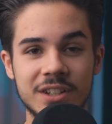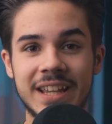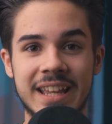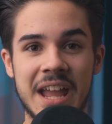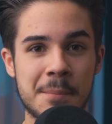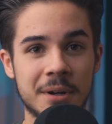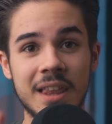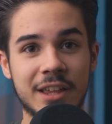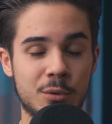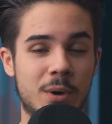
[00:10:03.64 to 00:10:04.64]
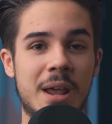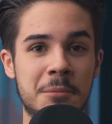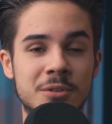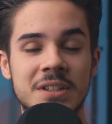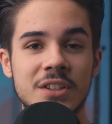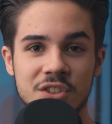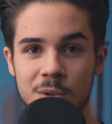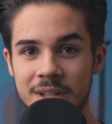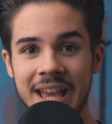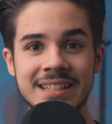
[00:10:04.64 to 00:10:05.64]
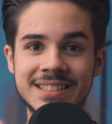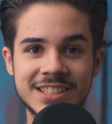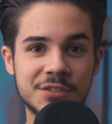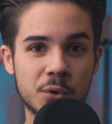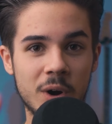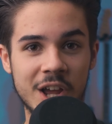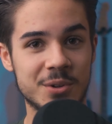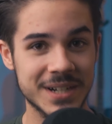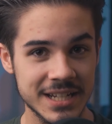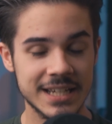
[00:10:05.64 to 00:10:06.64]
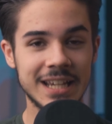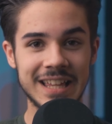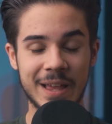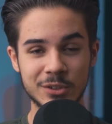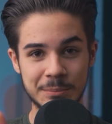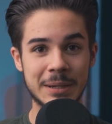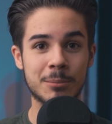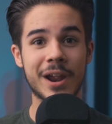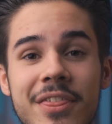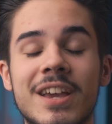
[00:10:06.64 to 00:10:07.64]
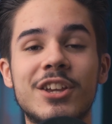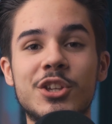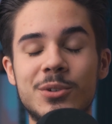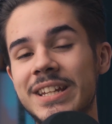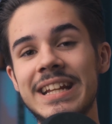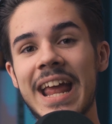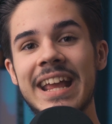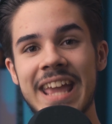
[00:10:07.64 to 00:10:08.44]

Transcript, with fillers: looking camera like the one I'm using, the Sony a6400, that was a big breath, you need a